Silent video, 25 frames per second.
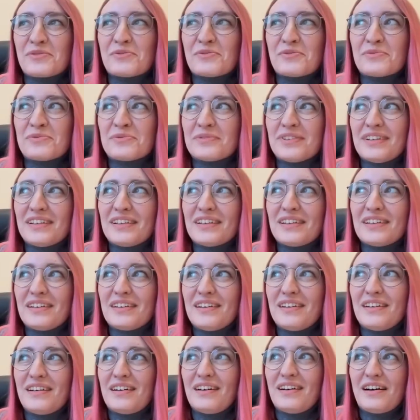so
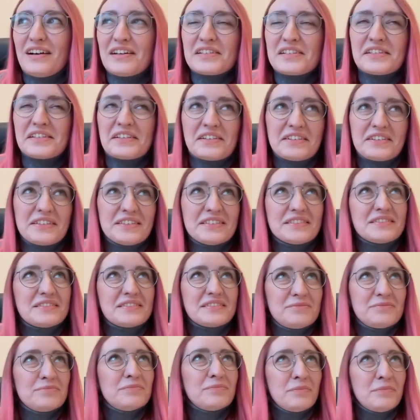like I started
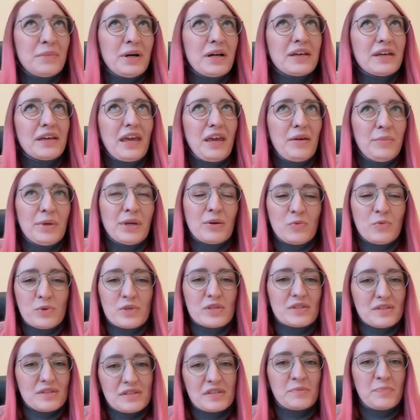my gaming
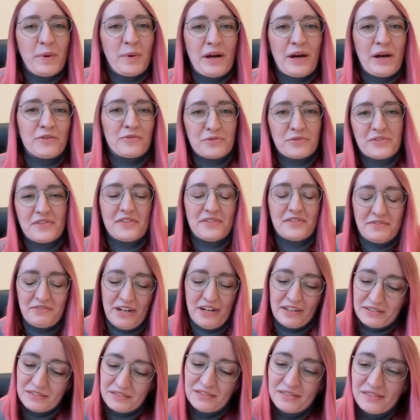with Spyro the
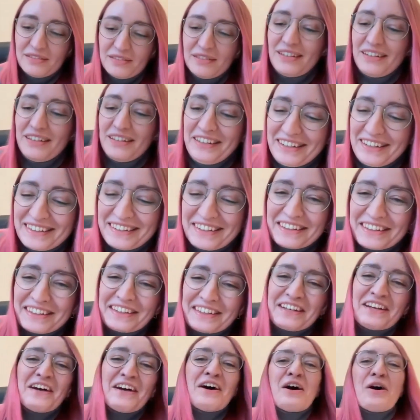Dragon,
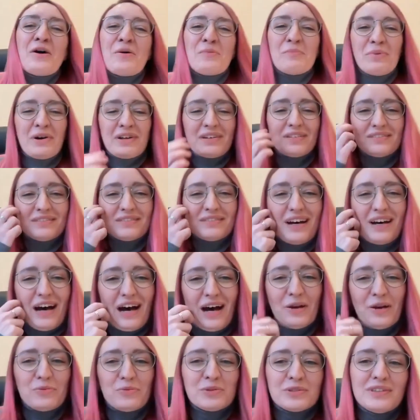but
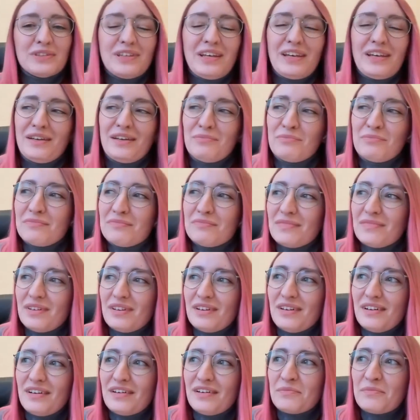I would
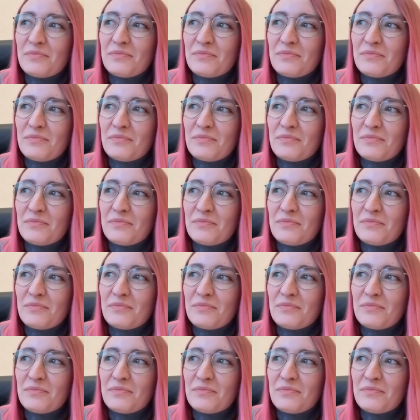name